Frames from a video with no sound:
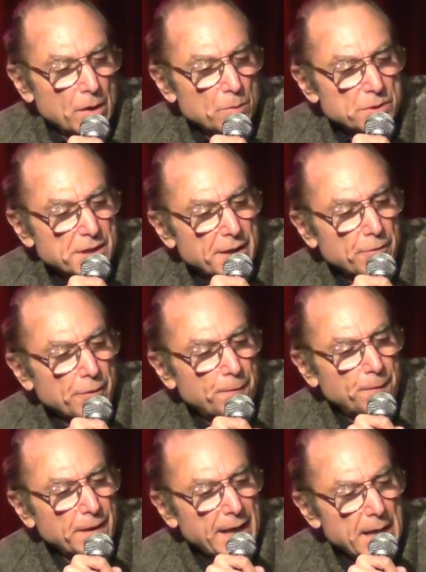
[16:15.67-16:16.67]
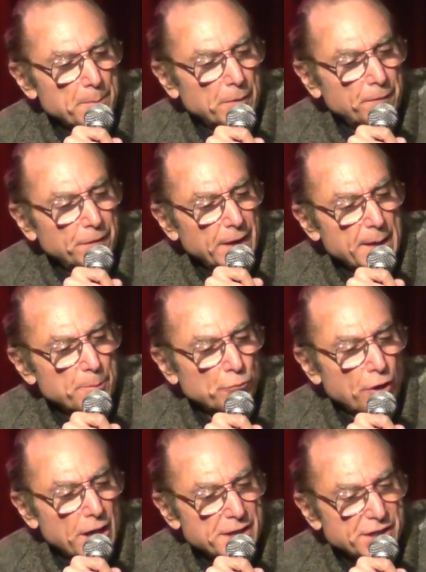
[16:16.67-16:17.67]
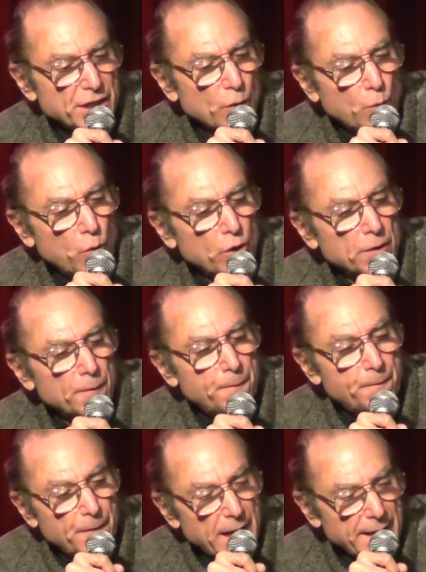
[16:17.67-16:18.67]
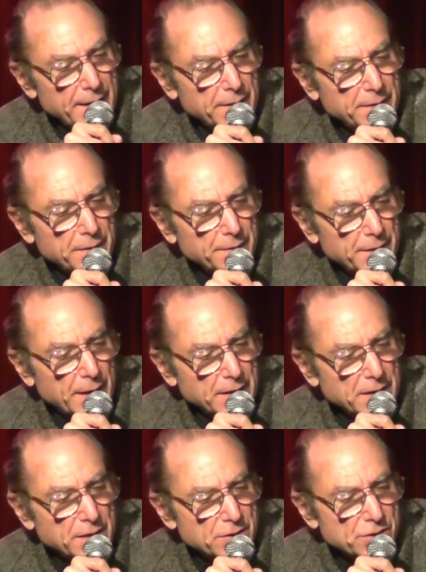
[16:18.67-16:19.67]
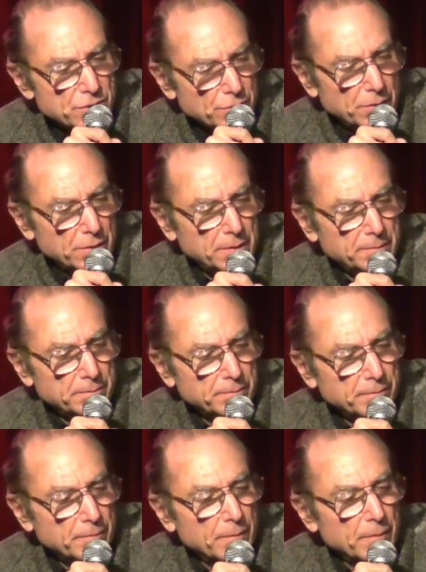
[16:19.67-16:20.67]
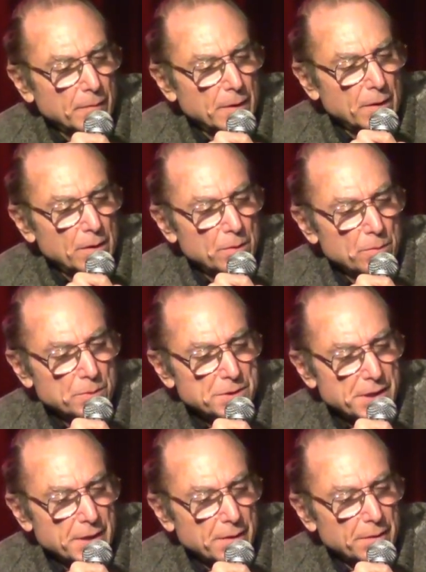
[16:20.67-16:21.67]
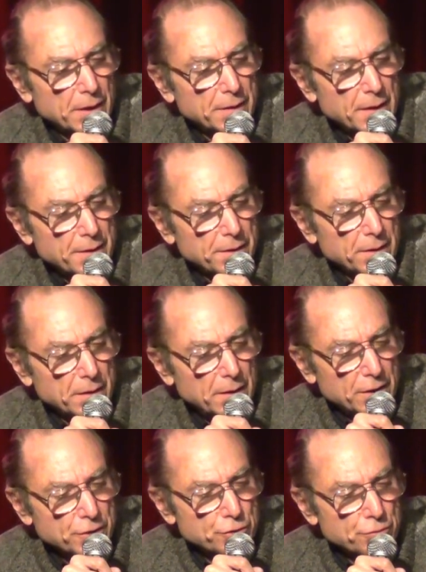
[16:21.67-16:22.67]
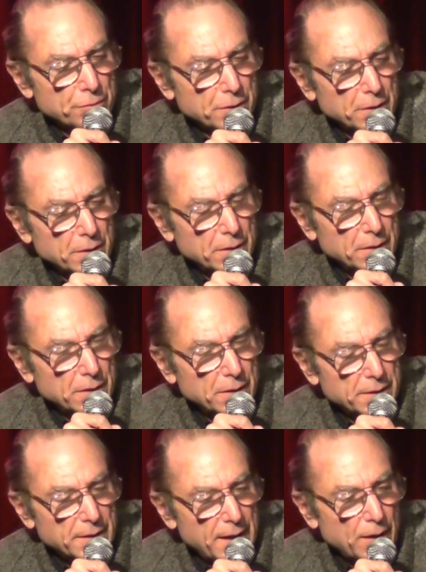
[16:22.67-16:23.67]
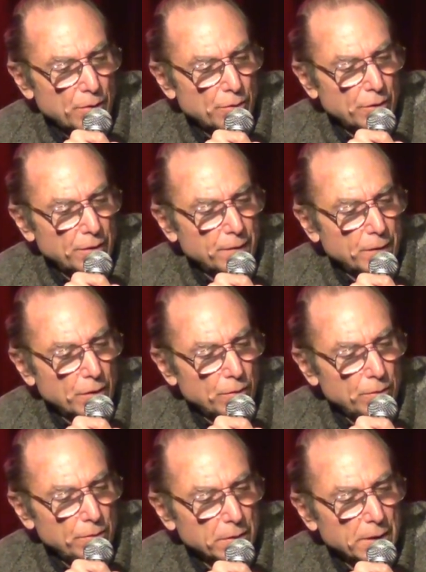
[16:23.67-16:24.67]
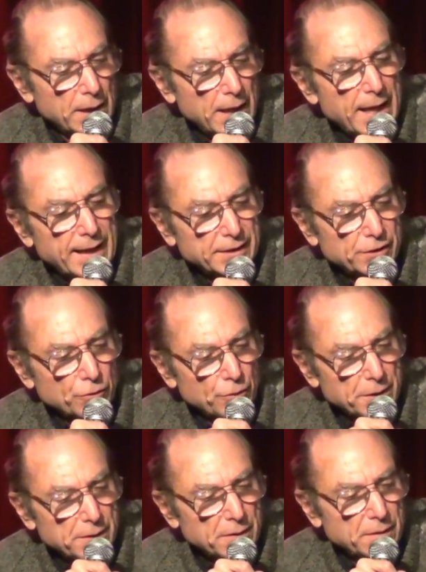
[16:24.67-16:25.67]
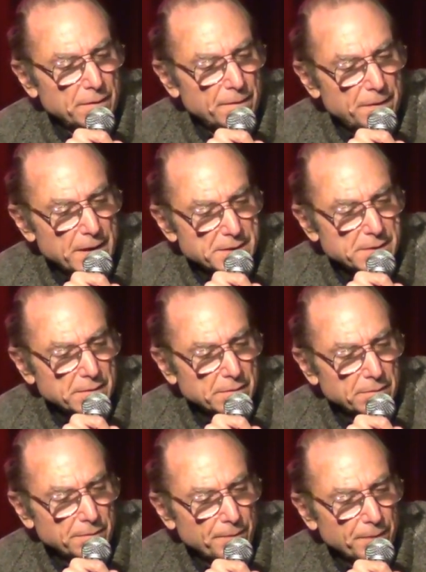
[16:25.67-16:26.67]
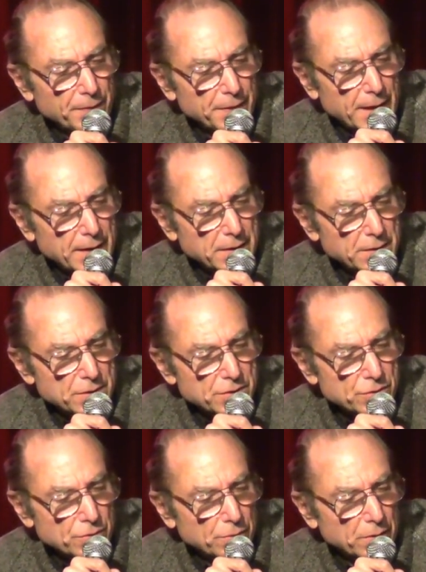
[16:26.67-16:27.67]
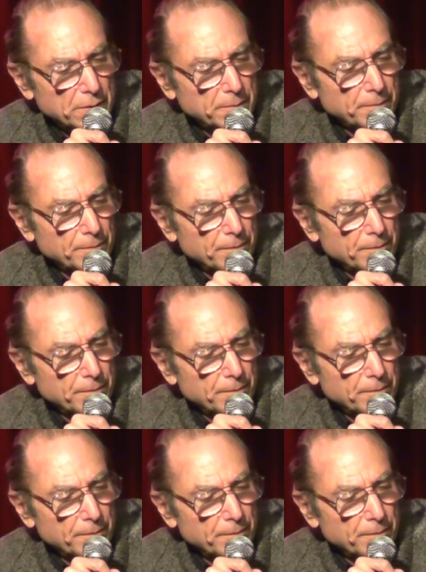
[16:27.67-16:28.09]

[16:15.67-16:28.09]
Was there a flame rising, a wall of fire that he saw? Was there another country, a tower of gold, an anointed vessel that he saw?